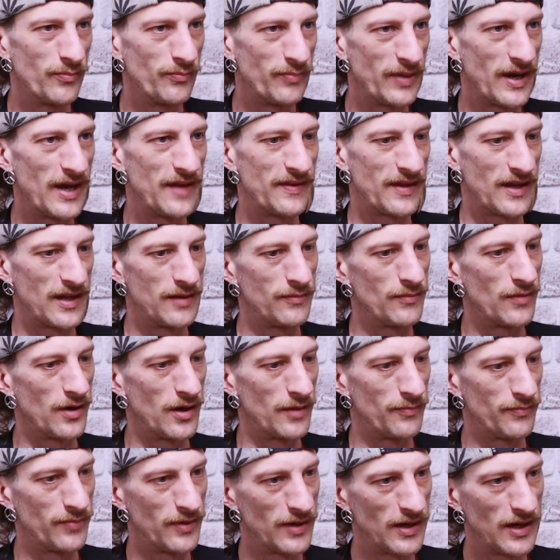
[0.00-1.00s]
bear that in
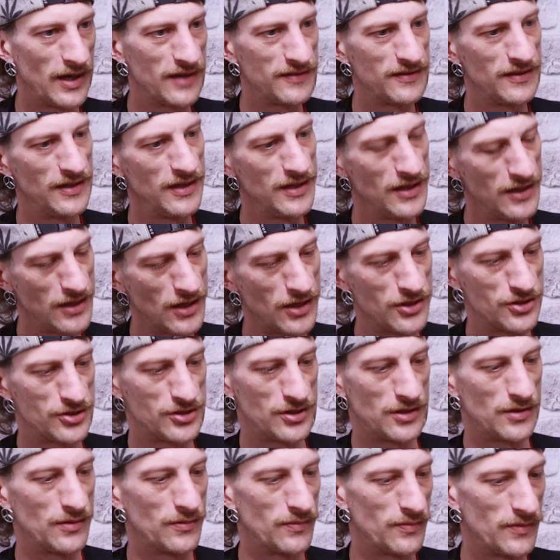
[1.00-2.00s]
mind. But as in a
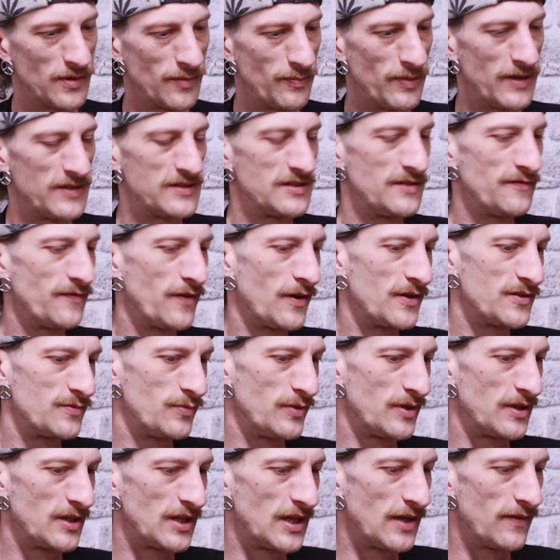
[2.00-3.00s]
nutshell, the best advice we can